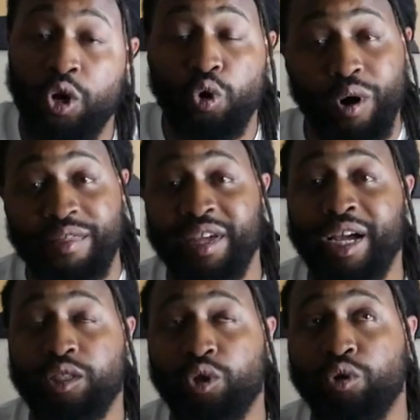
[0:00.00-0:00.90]
who I think
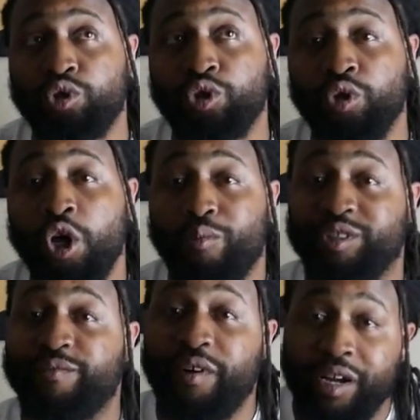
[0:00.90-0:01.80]
I told you
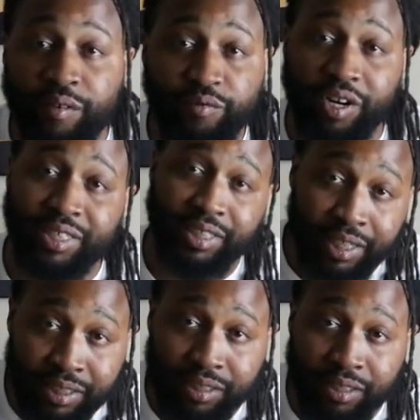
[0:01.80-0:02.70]
was fucking Fresh
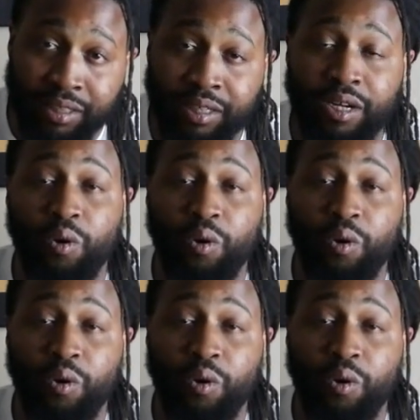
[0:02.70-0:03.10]
sister.